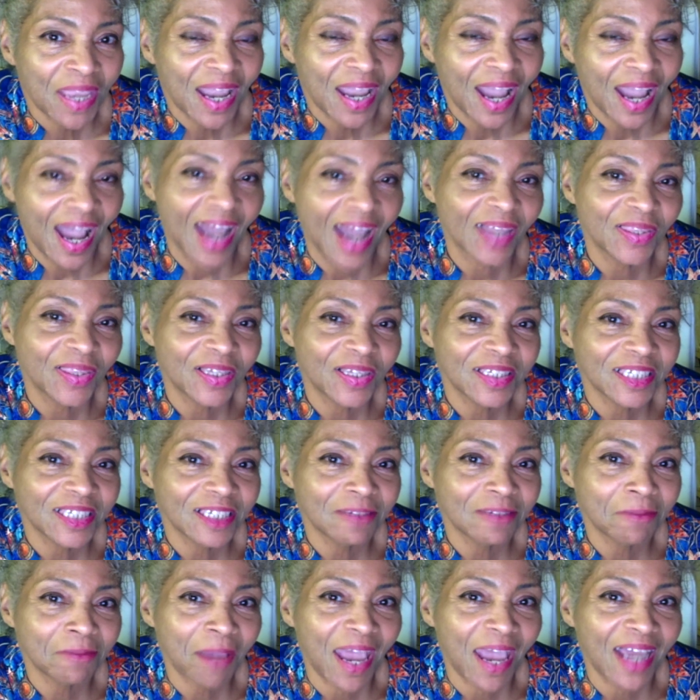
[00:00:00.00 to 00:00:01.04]
Hi, this is
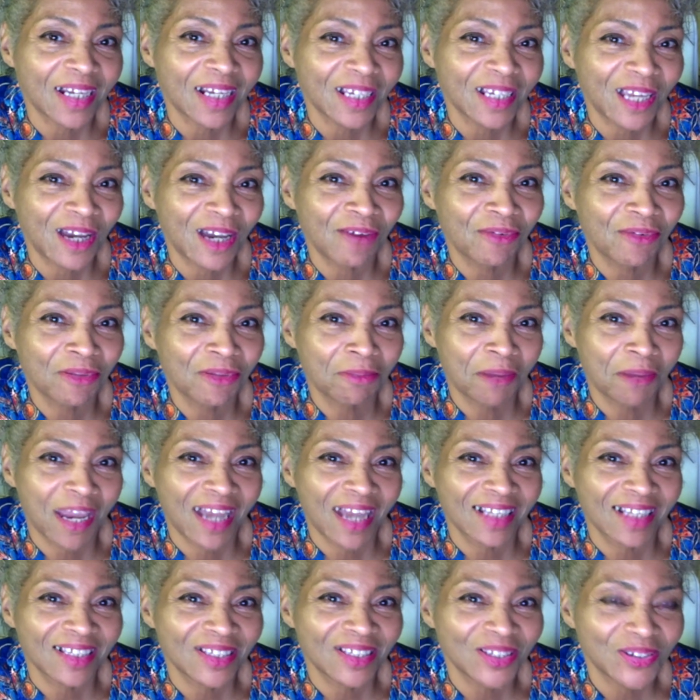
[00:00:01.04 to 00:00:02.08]
Pat Love with
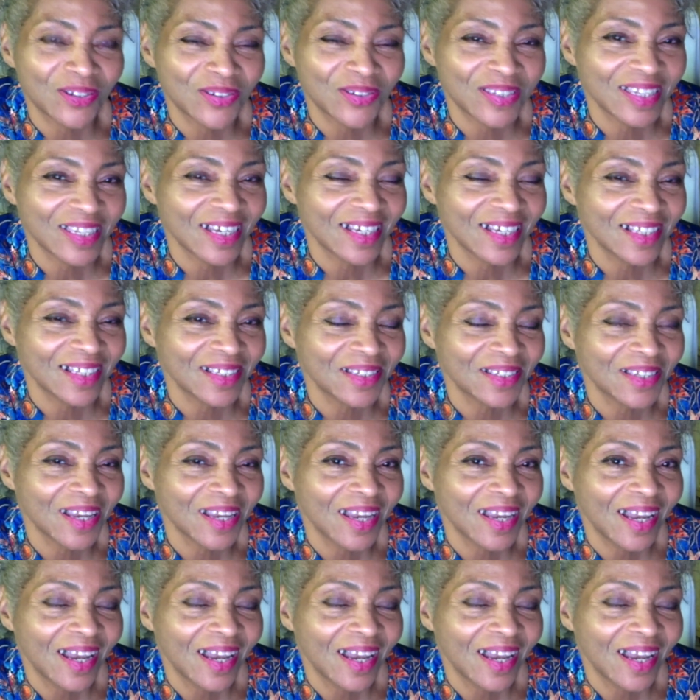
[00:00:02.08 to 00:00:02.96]
Pat's Two Cents,